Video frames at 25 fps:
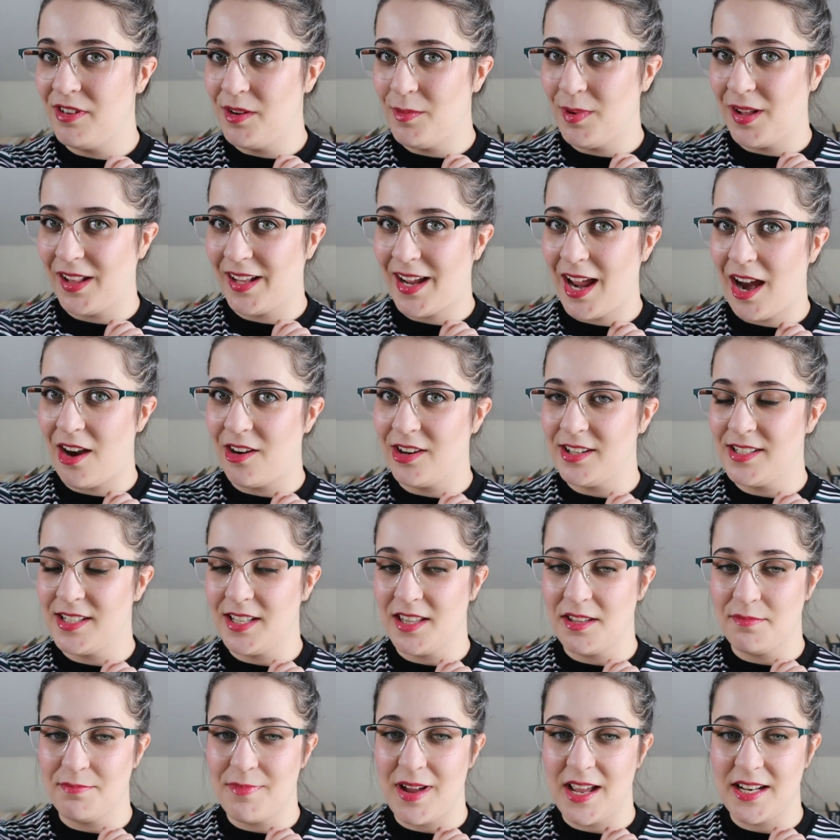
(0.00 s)
female character
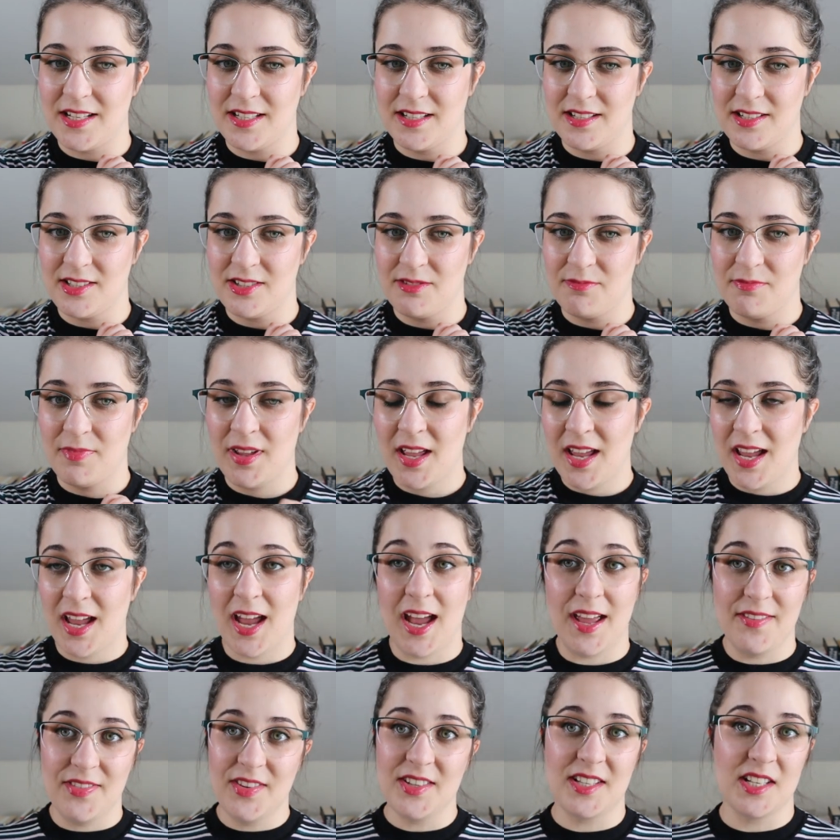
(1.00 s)
that matters.
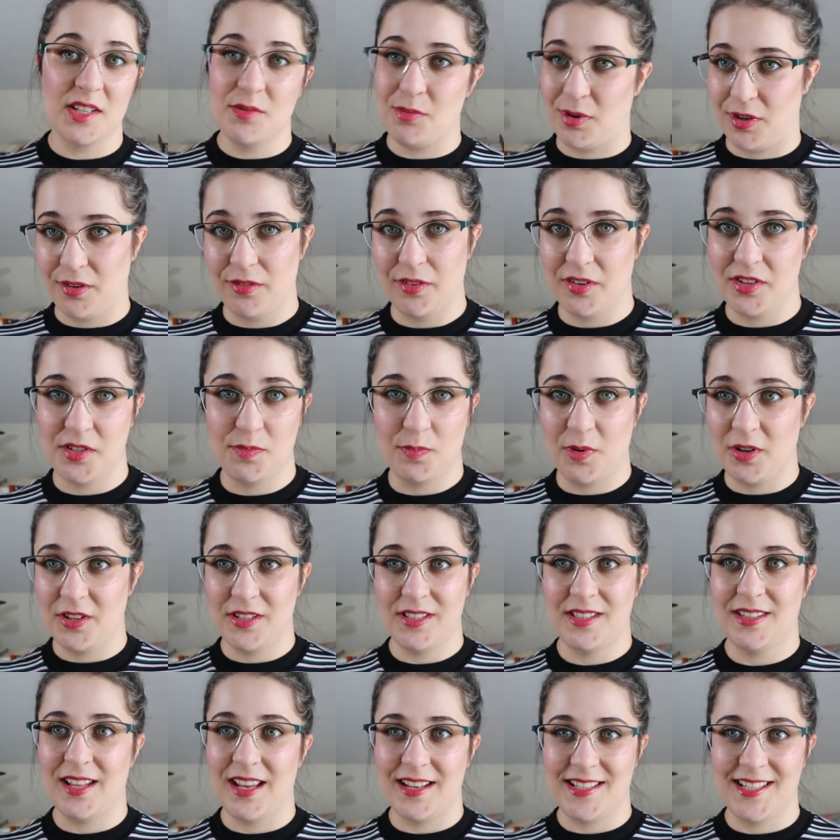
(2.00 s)
And this is one of those
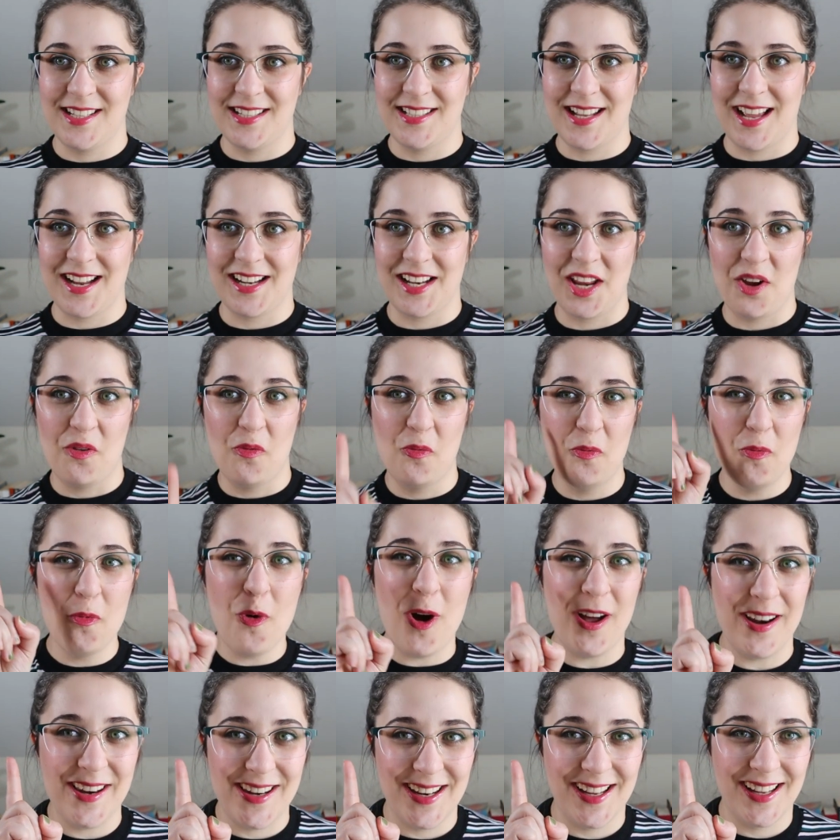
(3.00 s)
books. There's exactly
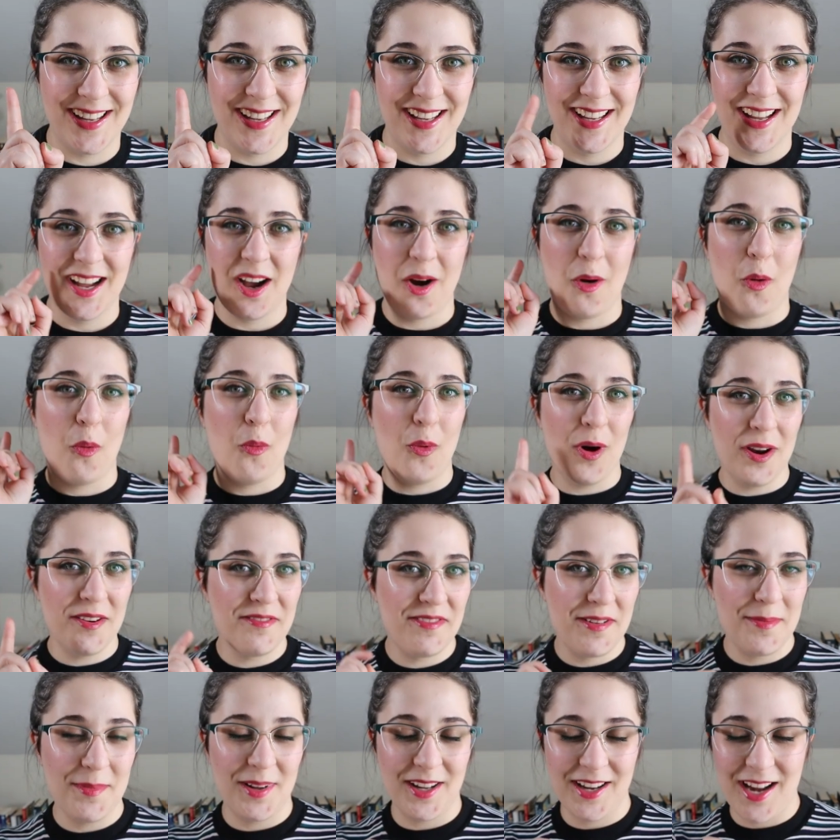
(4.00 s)
one
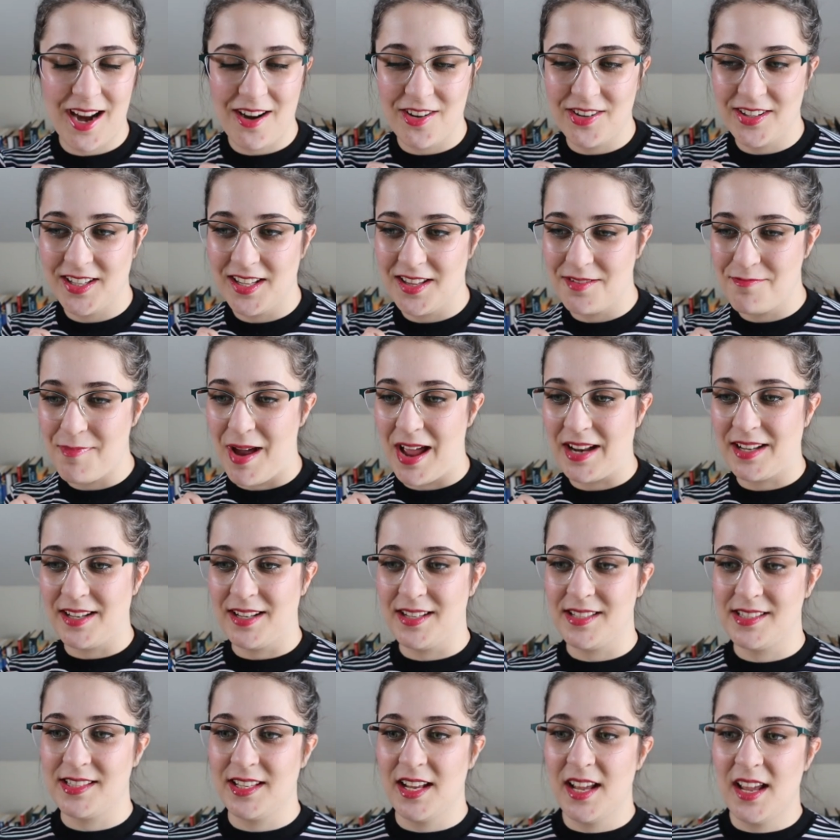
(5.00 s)
female character that
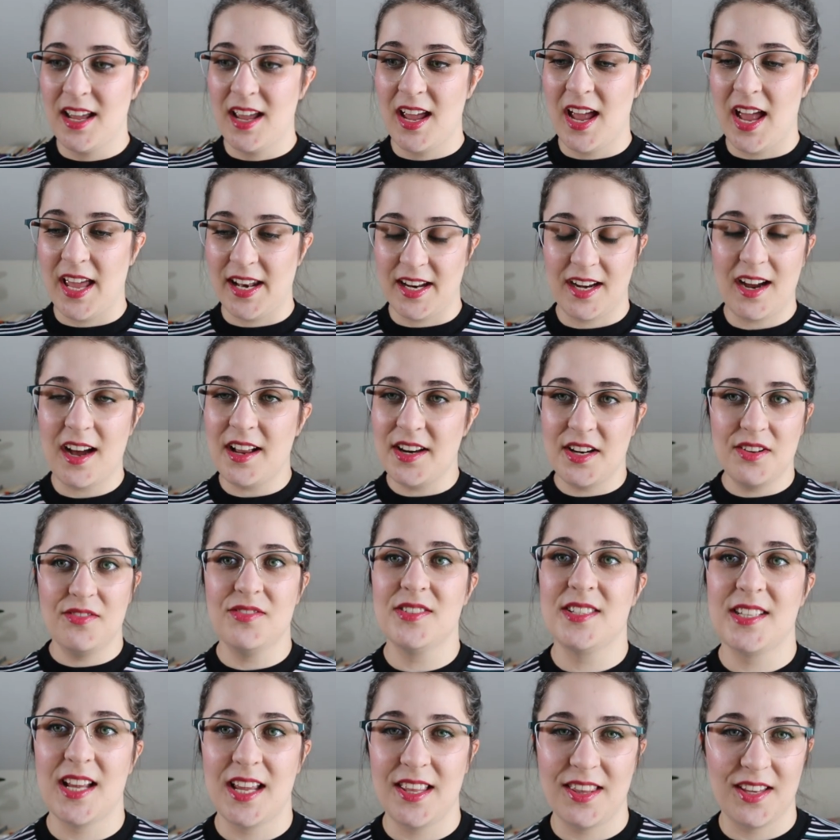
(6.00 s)
matters. And I can't
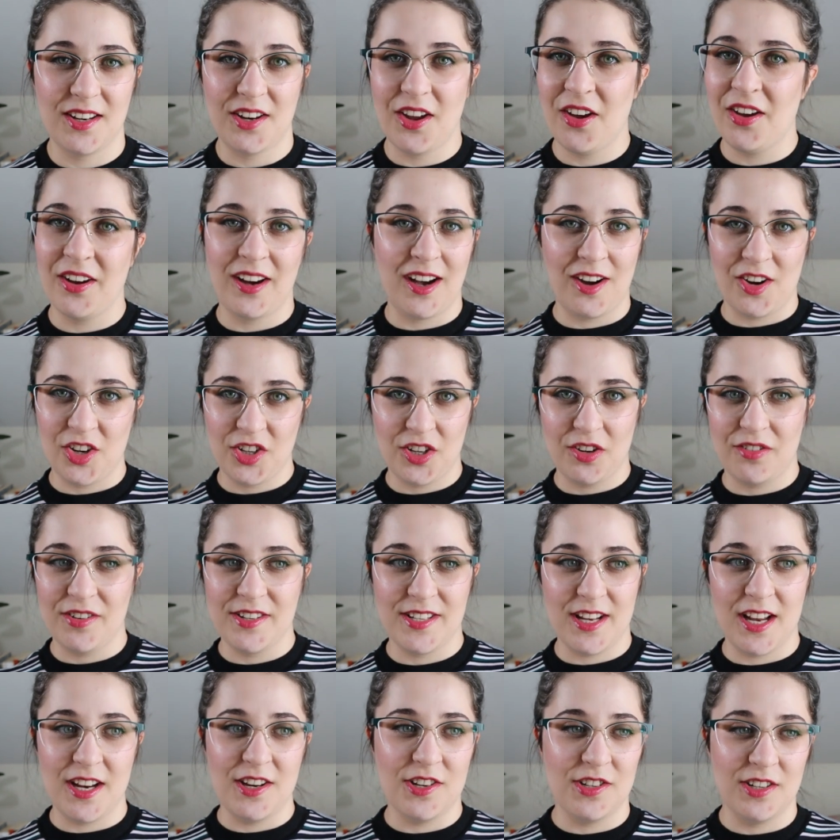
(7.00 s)
even say that her
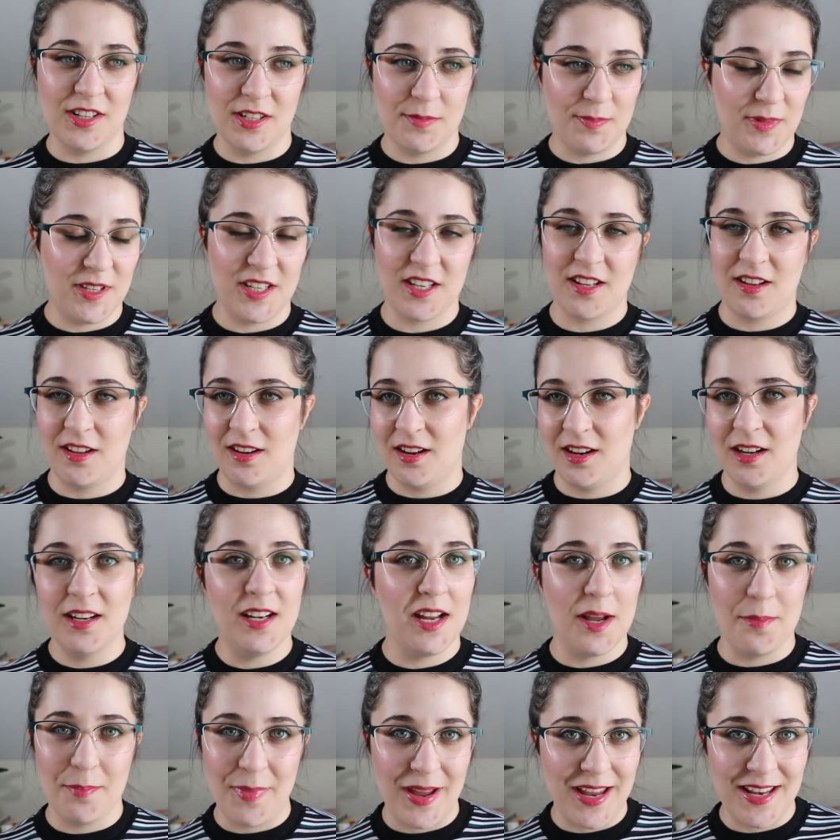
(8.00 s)
characterization is
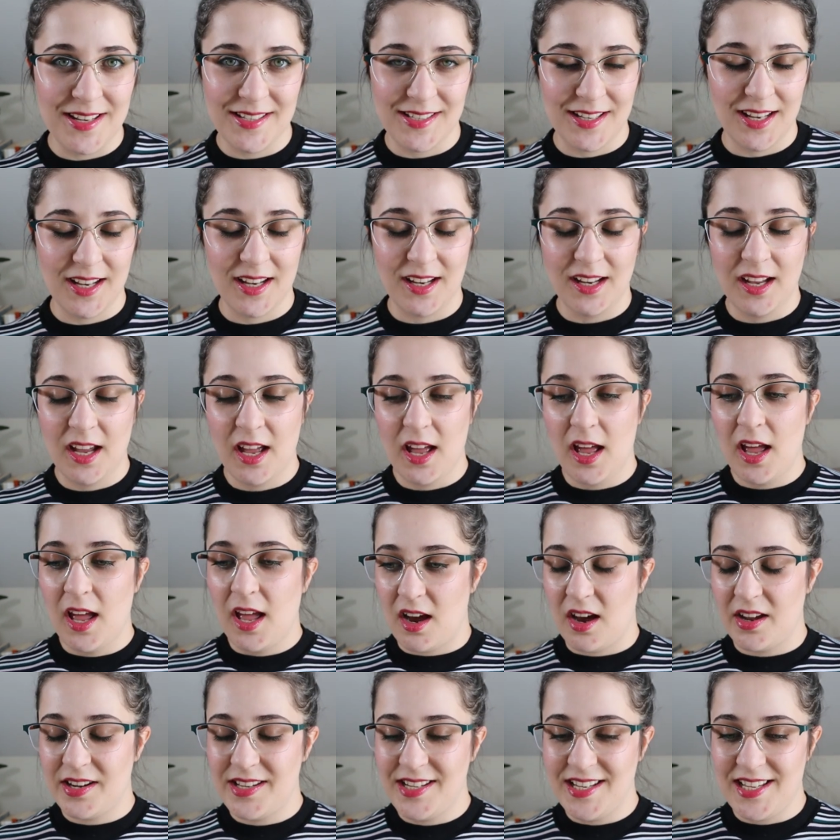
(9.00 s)
particularly amazing.
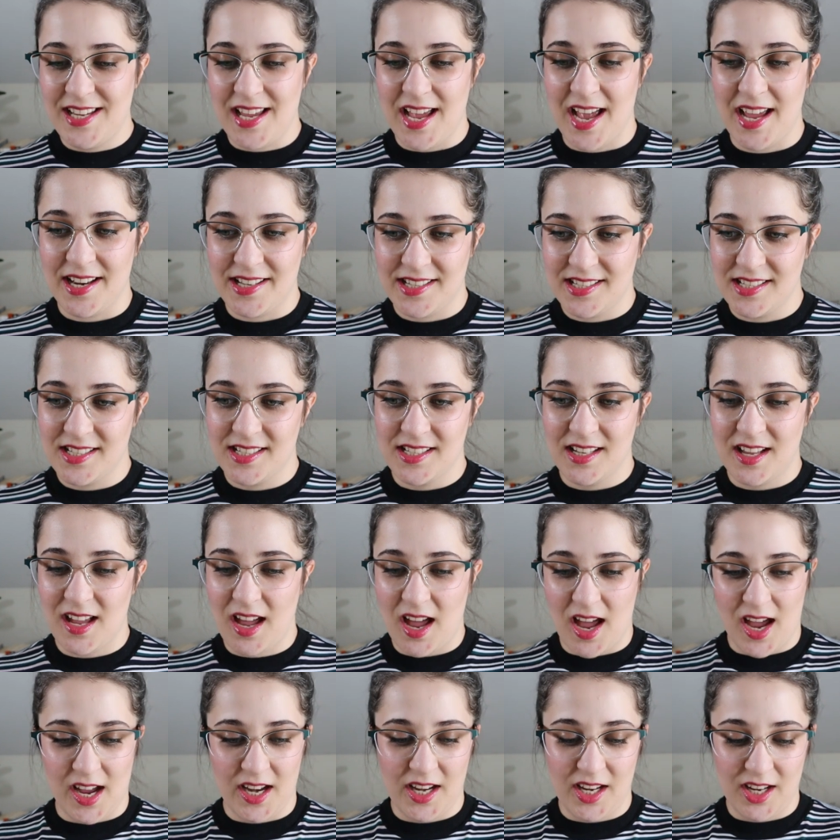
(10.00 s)
And yet,
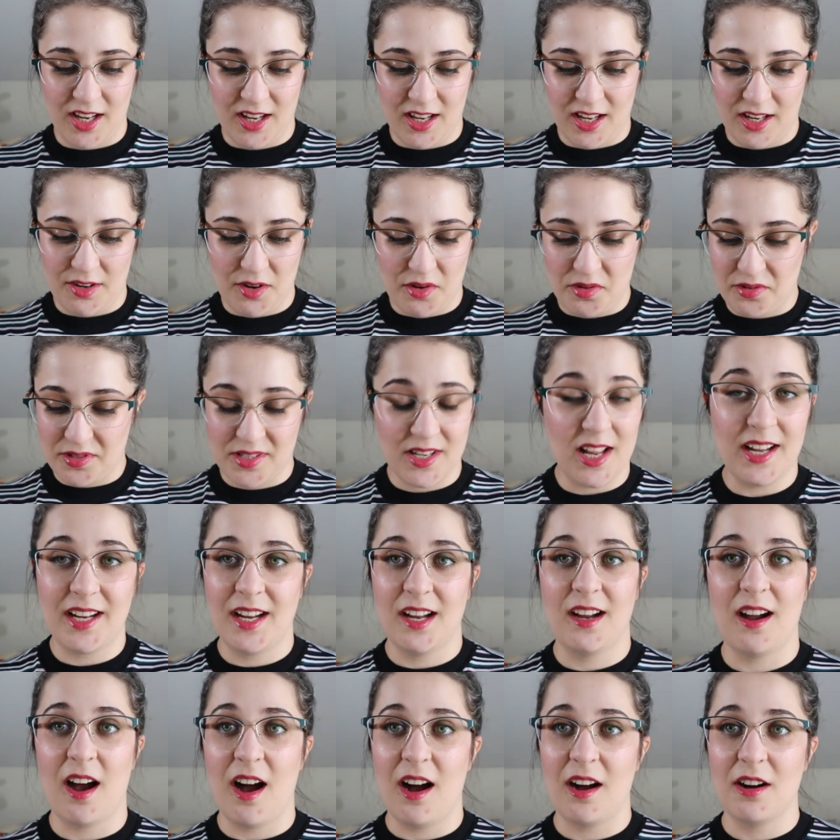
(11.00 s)
it was like
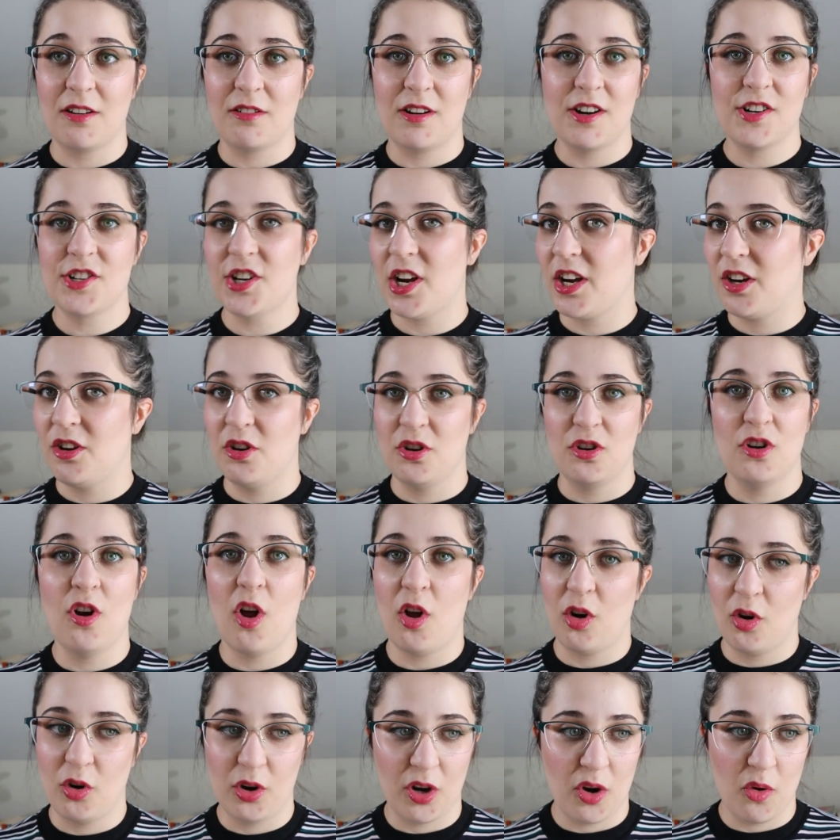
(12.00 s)
a car crash. I could
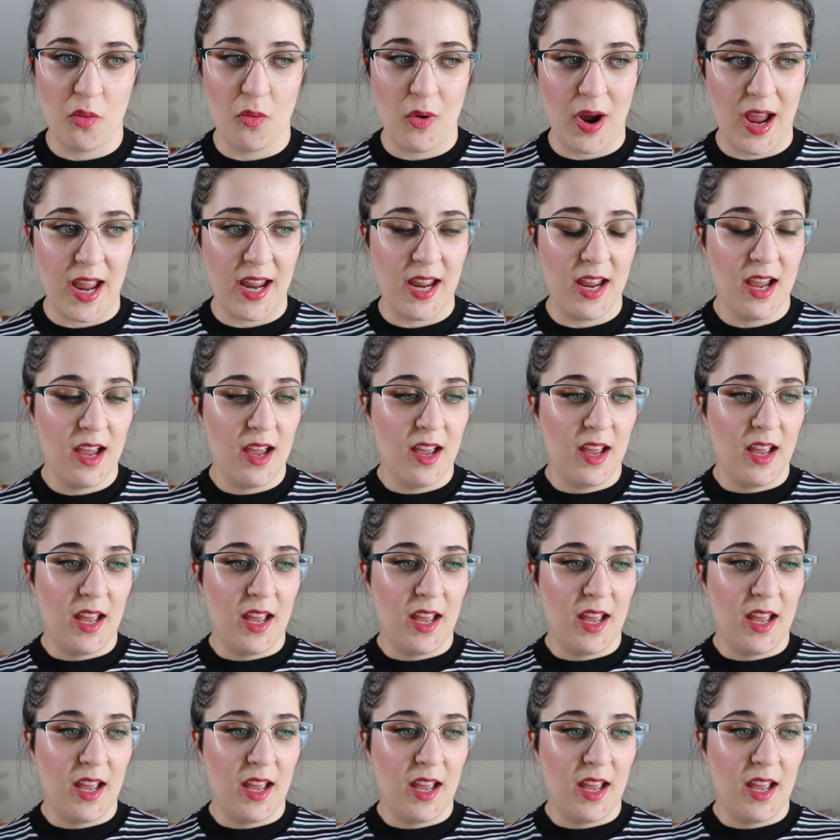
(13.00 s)
not look away.